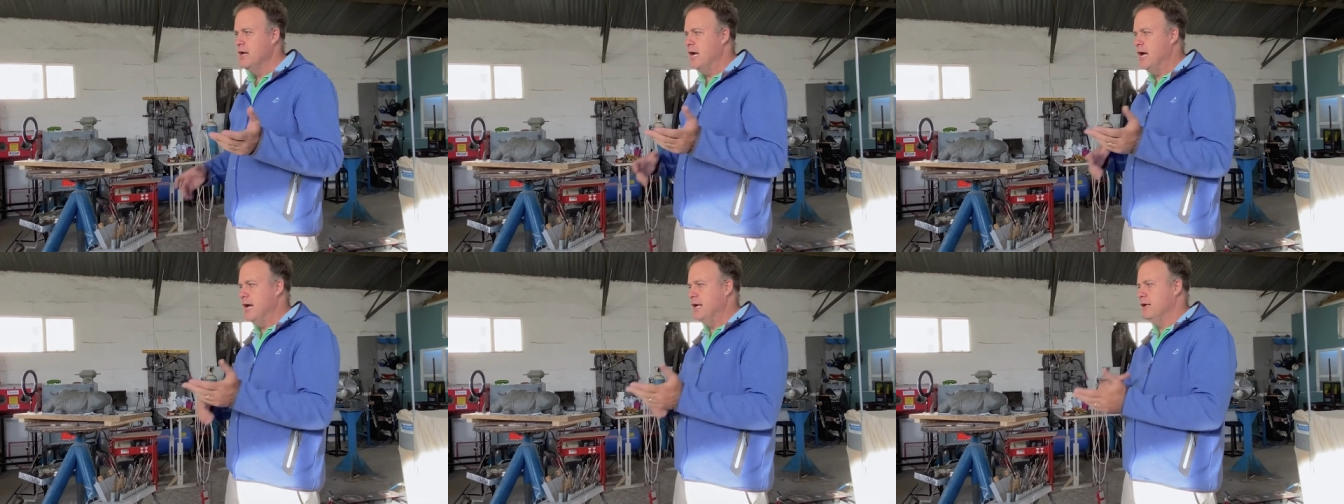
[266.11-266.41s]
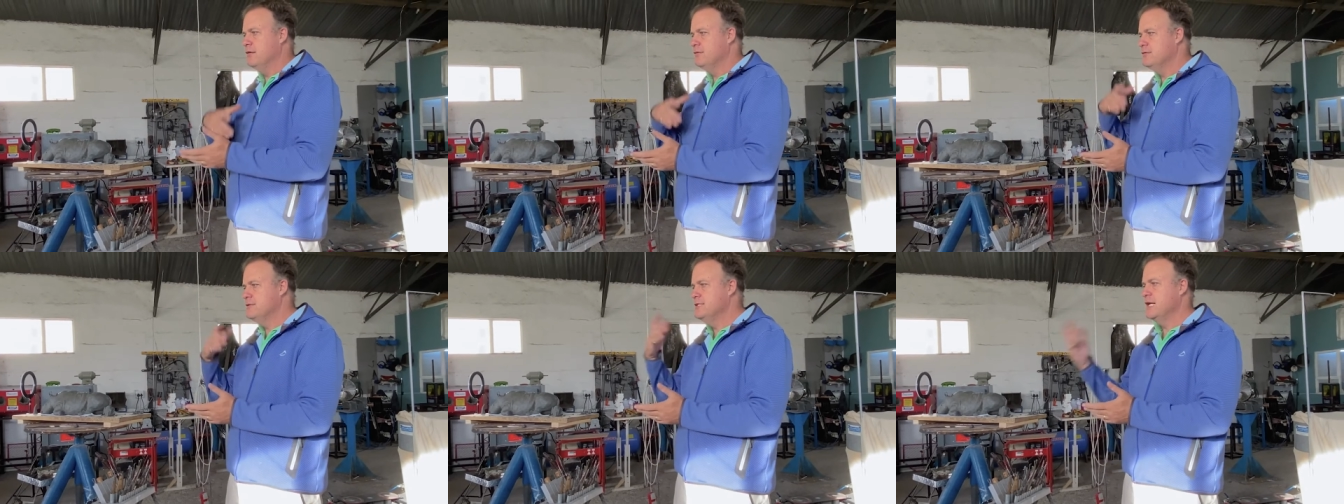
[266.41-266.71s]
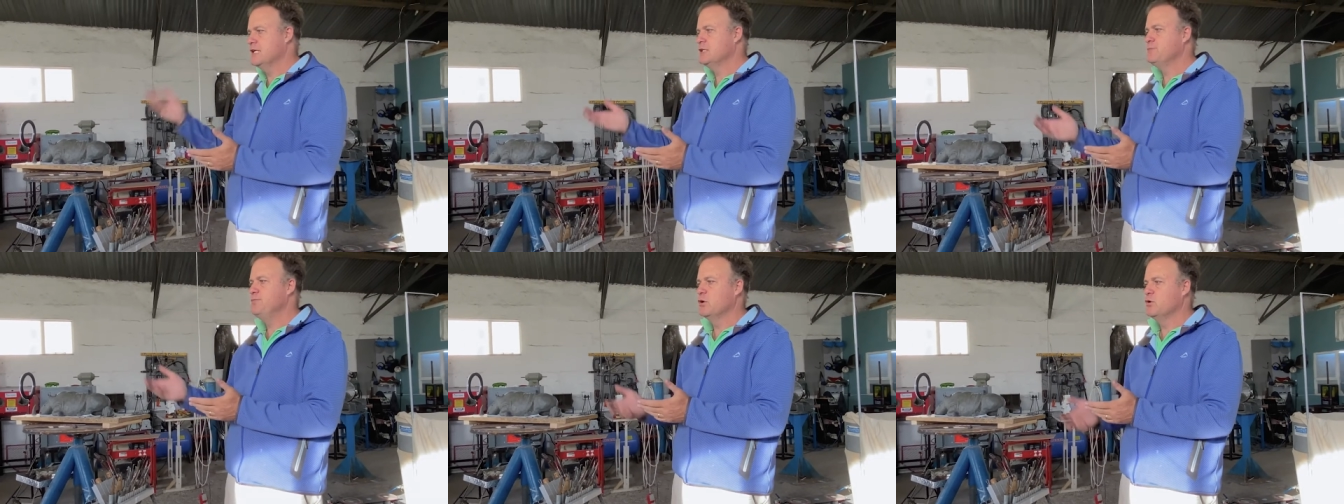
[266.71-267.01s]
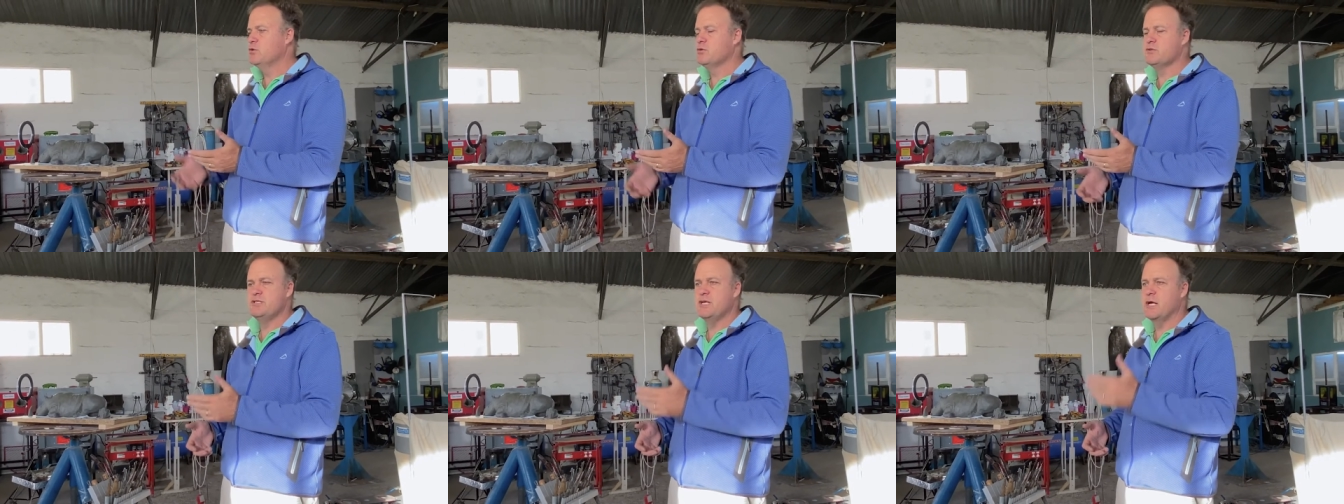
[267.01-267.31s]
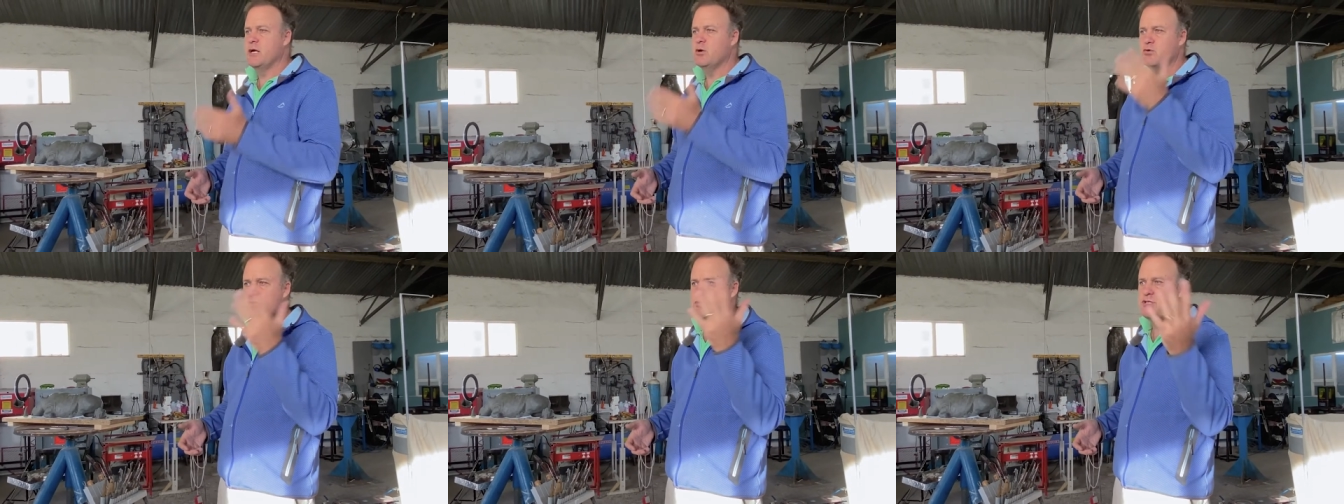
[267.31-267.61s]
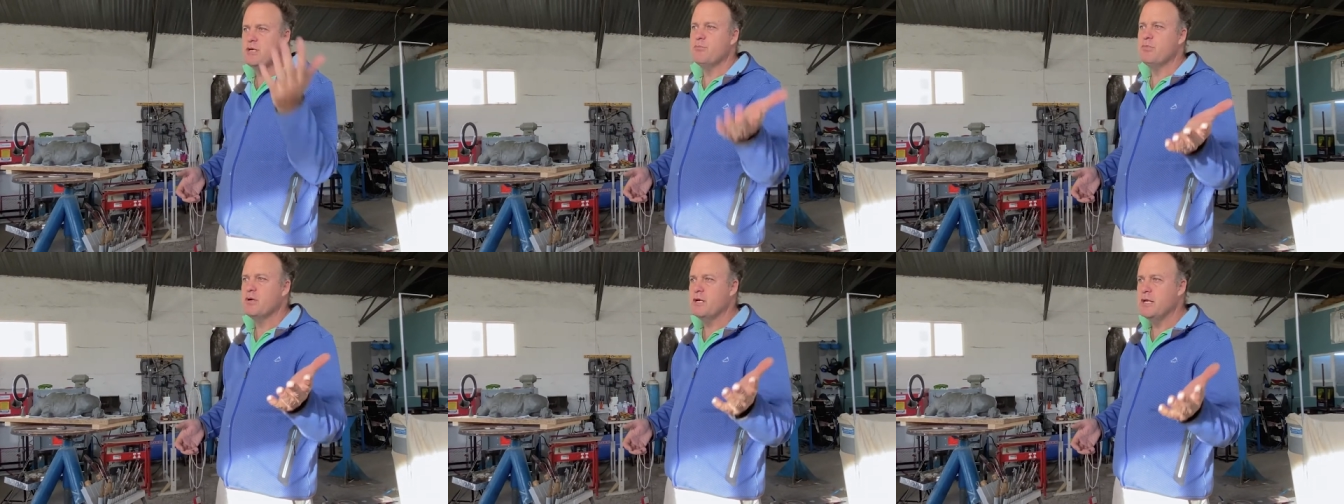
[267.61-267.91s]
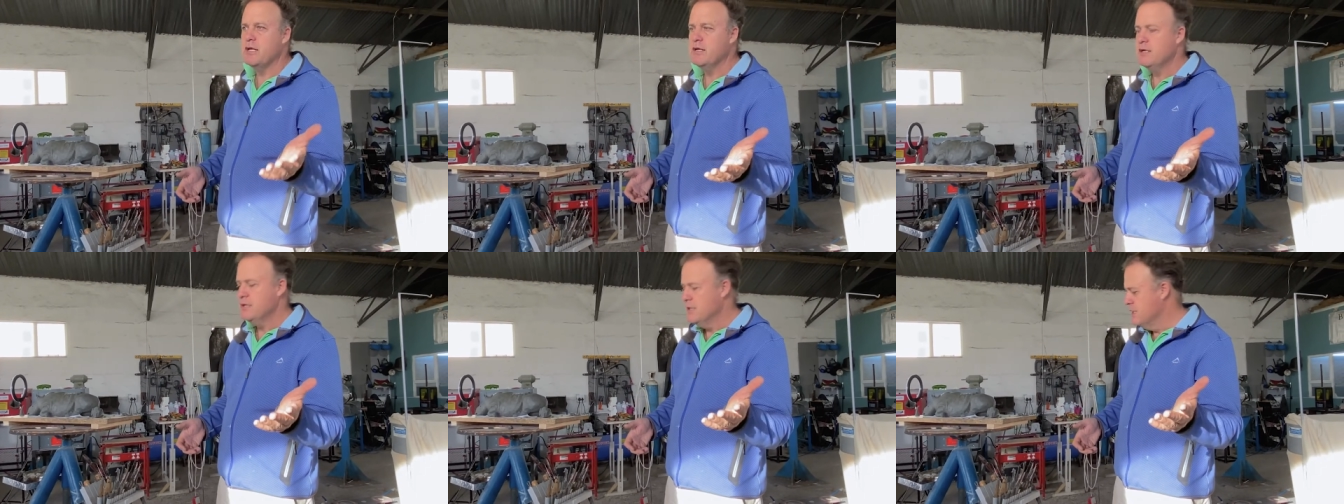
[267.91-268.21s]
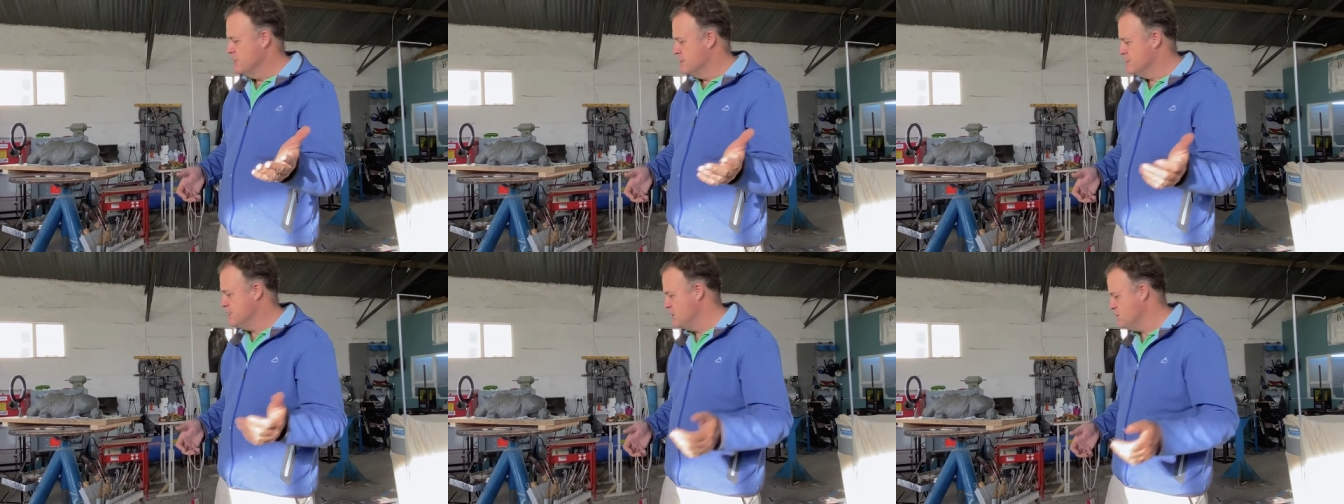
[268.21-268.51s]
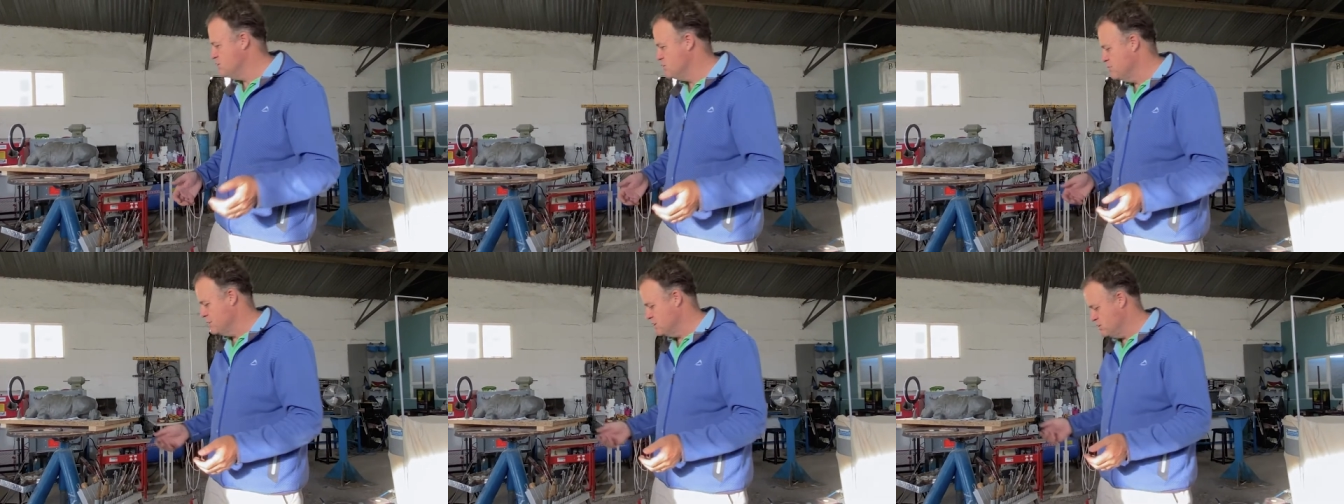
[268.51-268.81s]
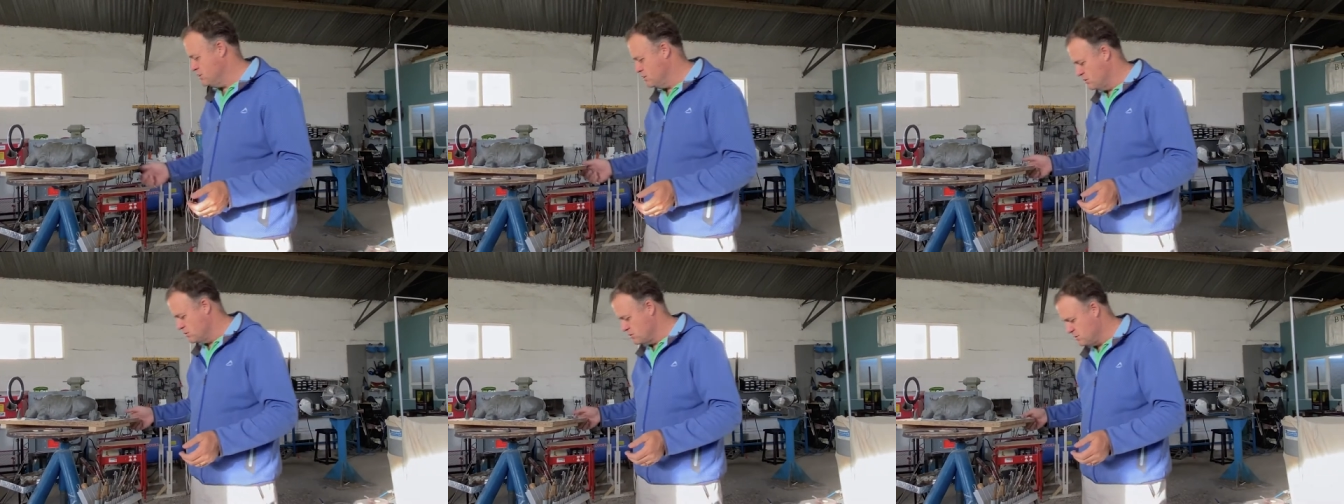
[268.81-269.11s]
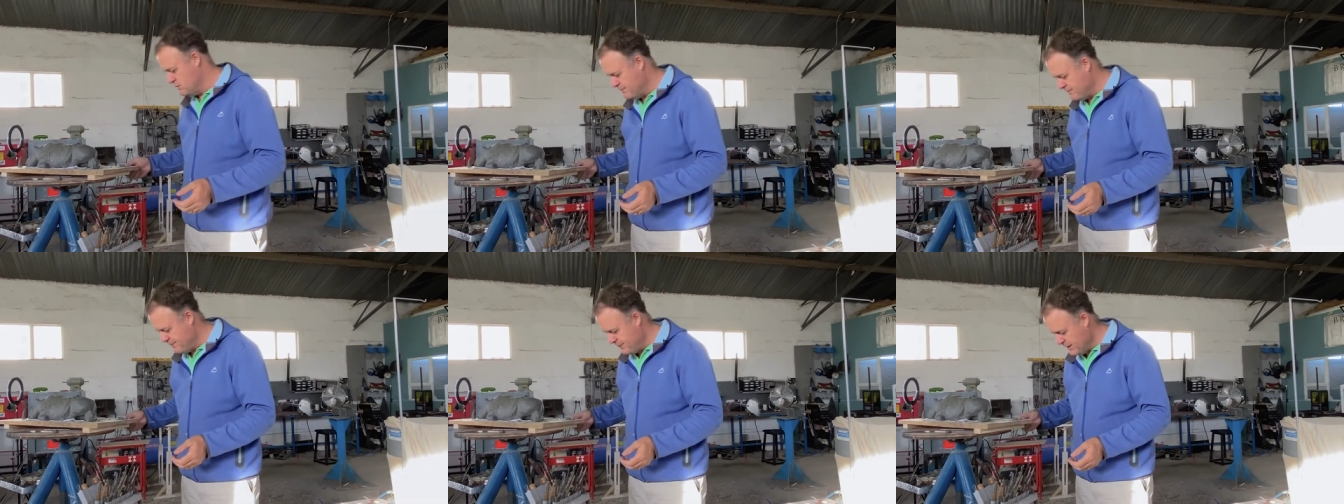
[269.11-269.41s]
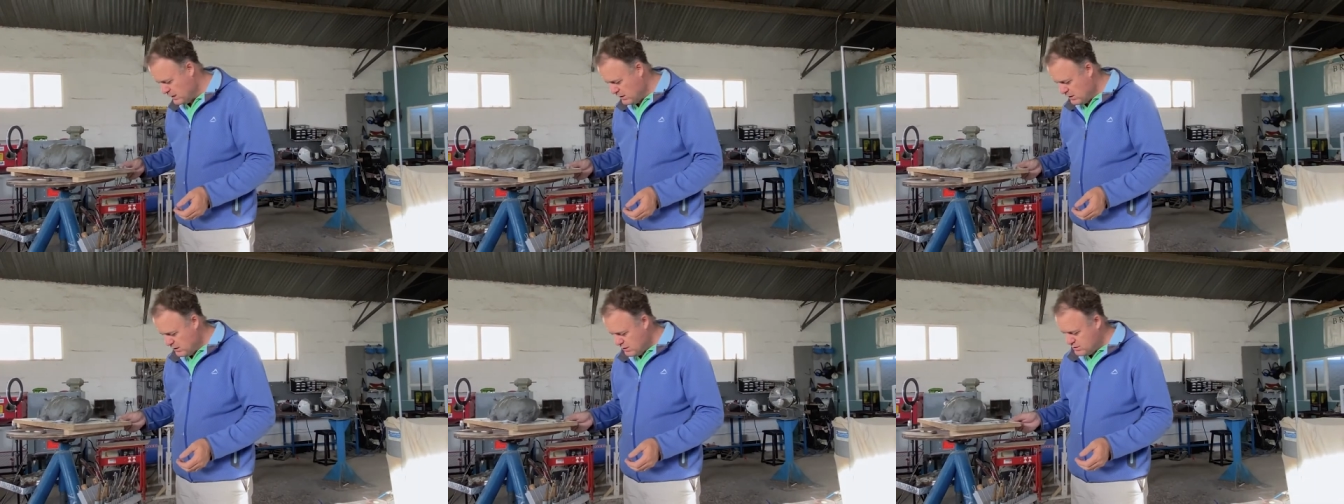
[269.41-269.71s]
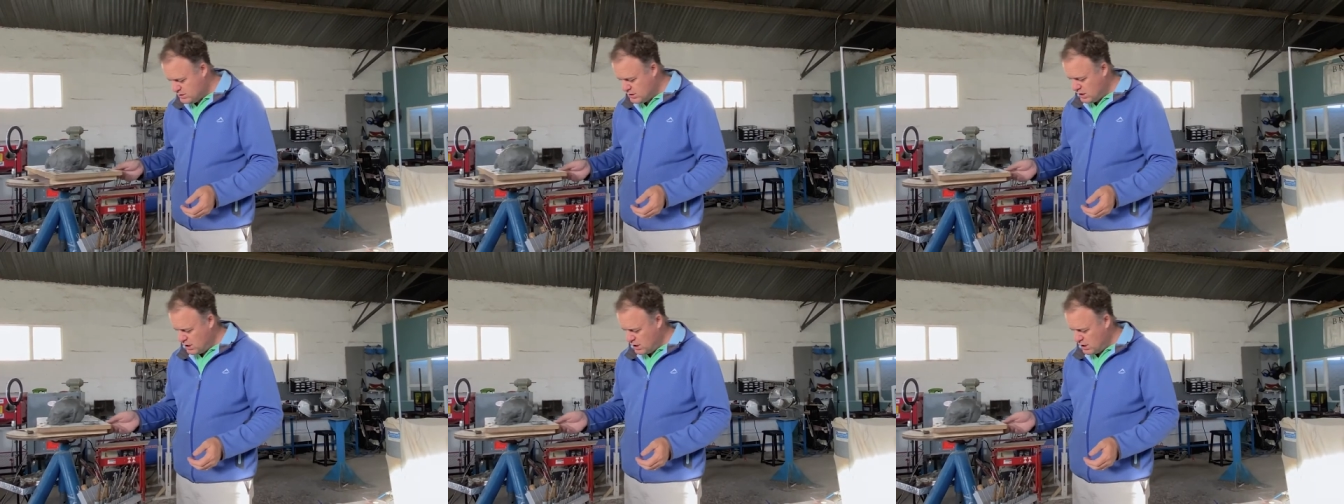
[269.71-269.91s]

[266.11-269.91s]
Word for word: a textbook would say or somebody says you must use.